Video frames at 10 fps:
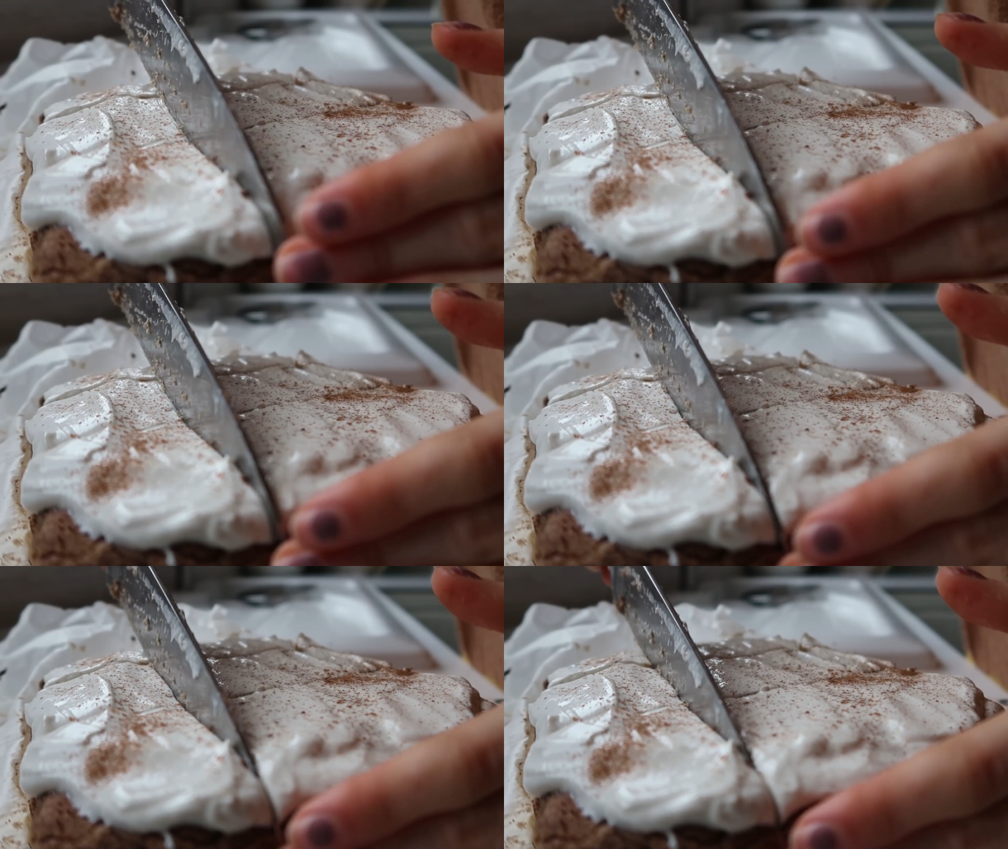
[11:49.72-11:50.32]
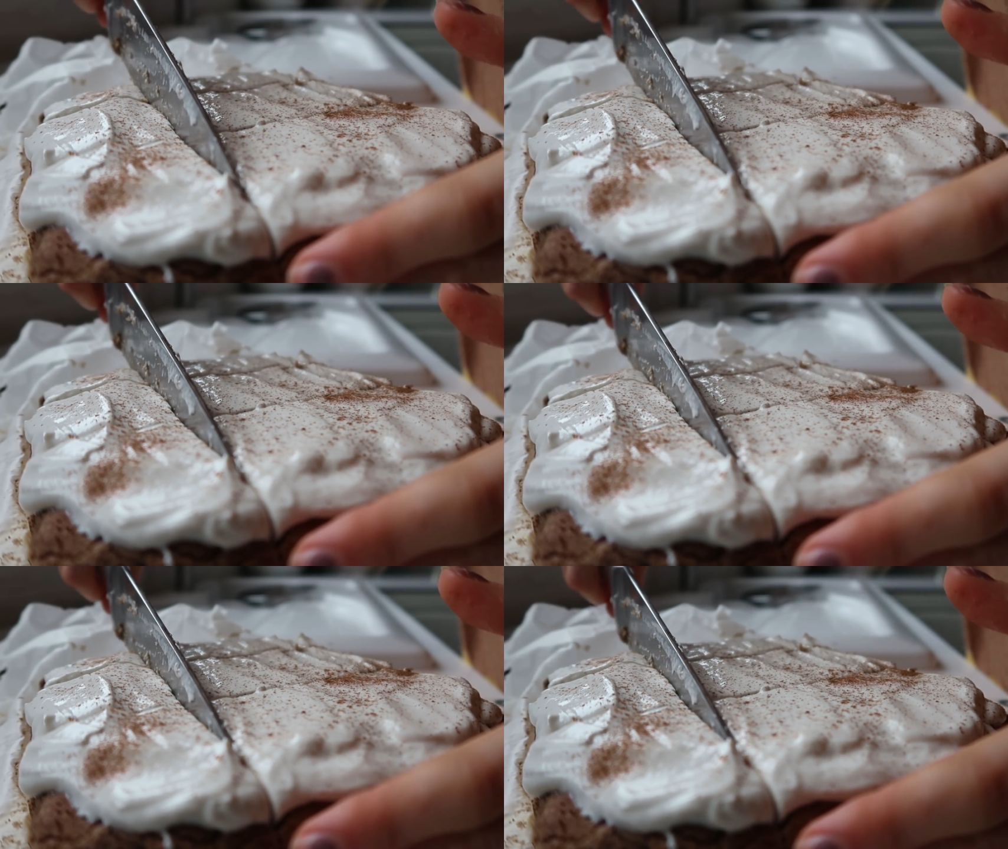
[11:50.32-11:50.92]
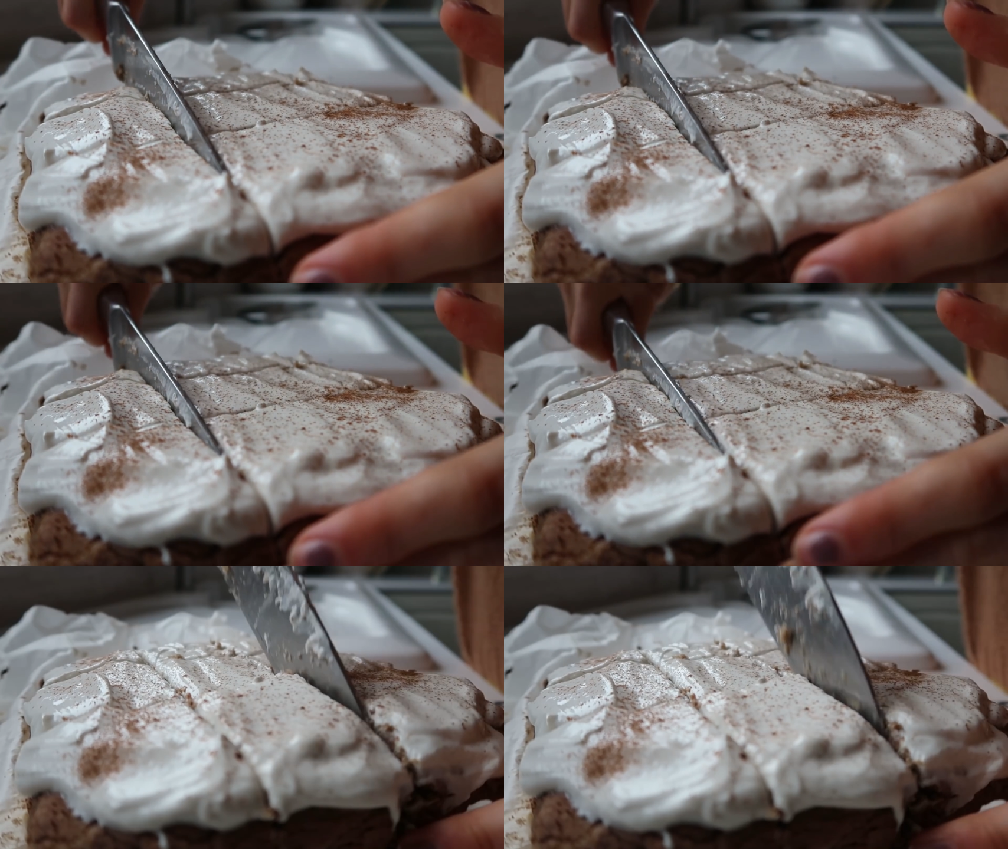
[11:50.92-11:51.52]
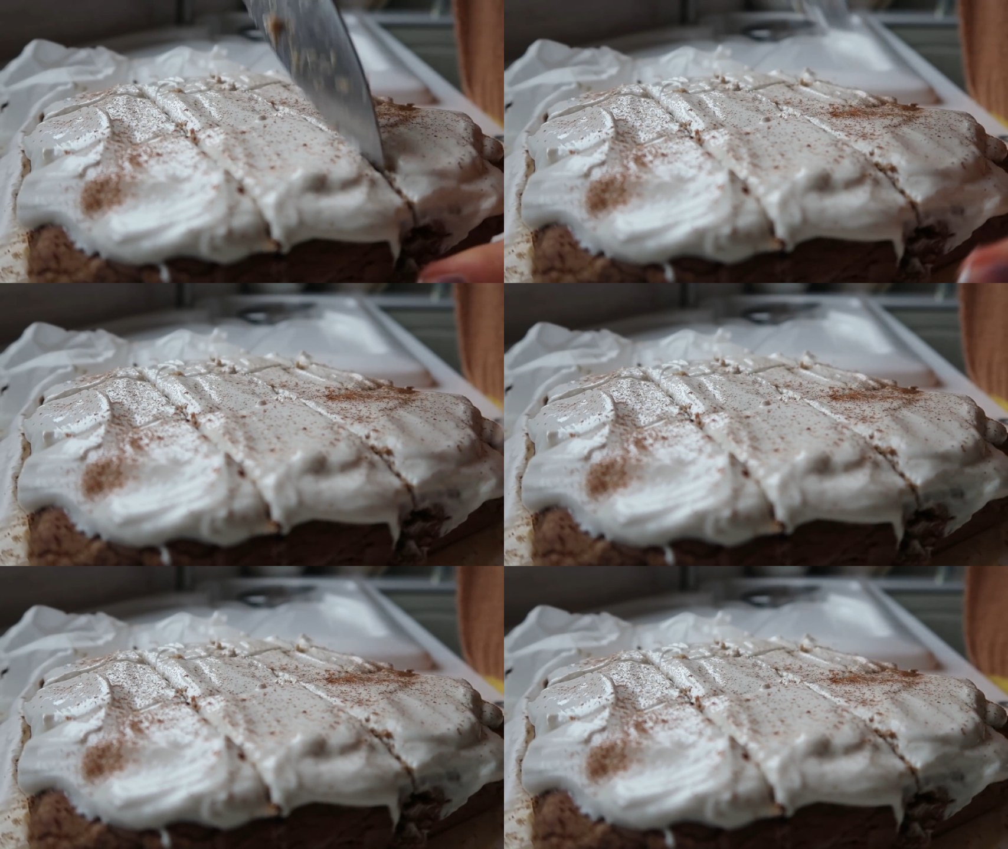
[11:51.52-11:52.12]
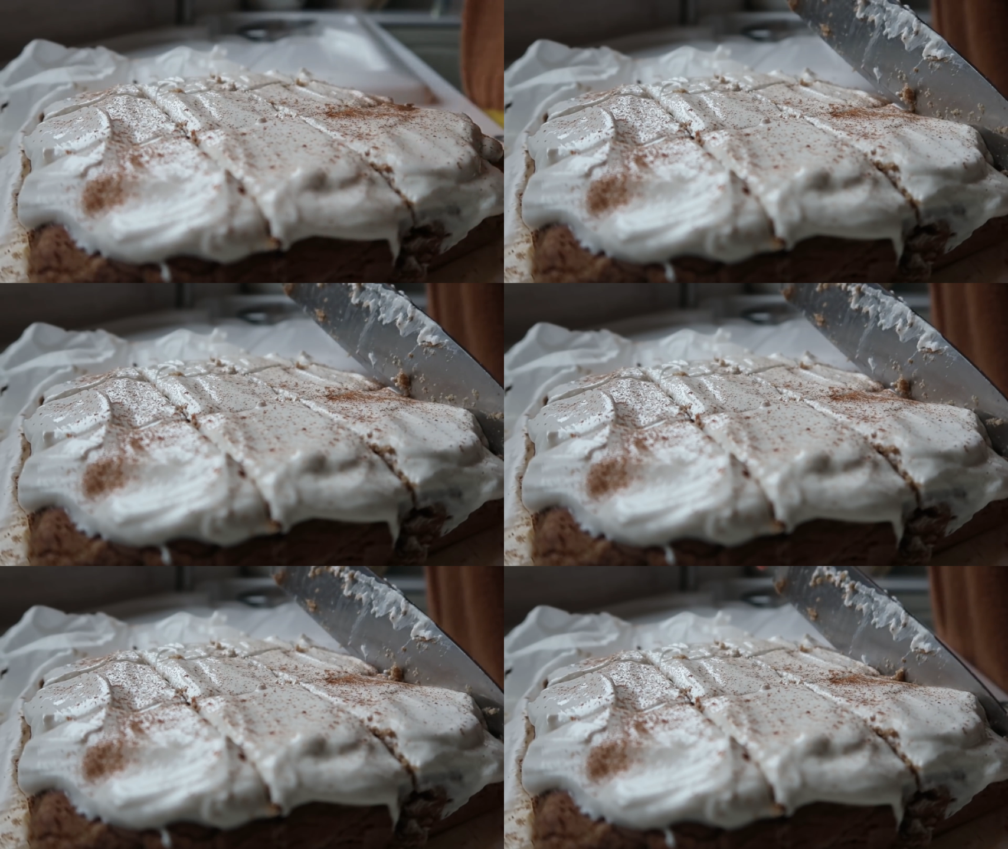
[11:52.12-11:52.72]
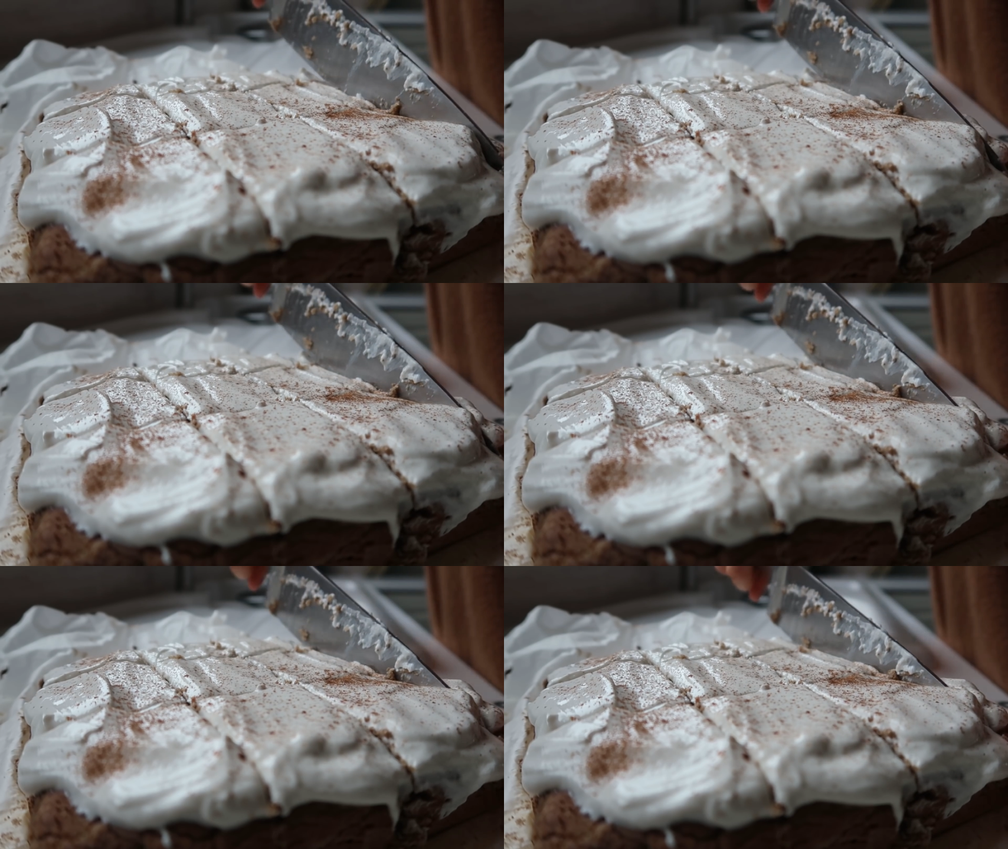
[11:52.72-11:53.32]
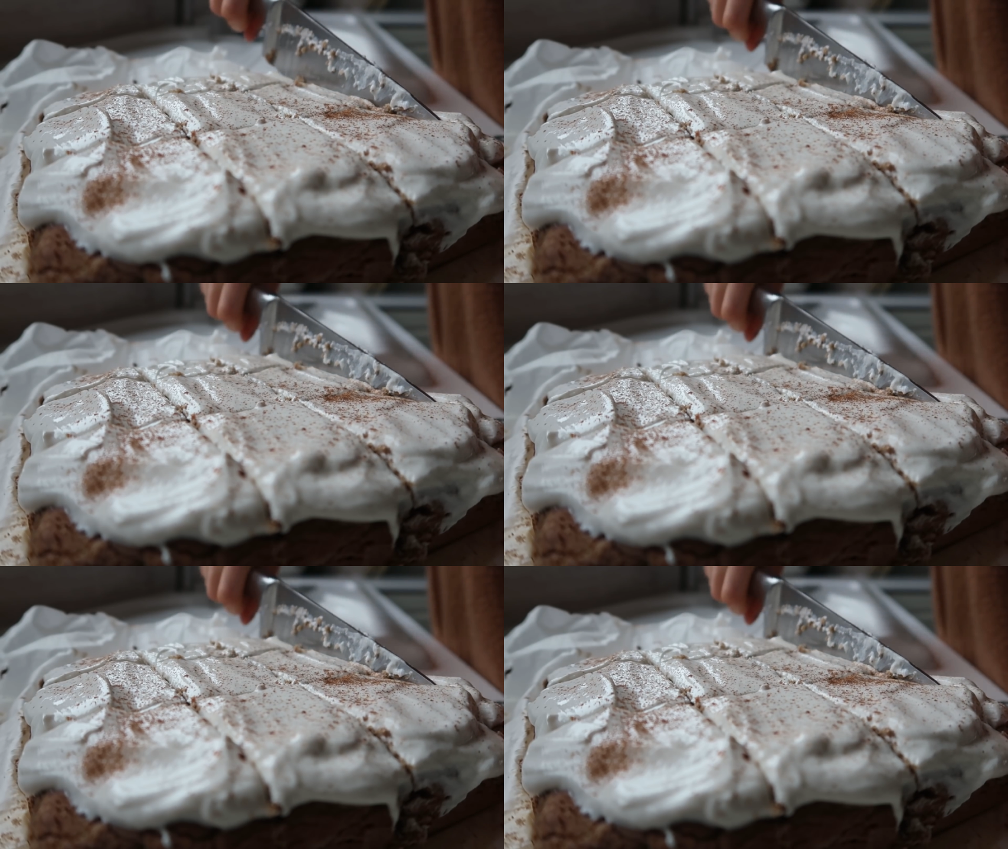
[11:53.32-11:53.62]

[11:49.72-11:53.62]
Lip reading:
(no speaker visible)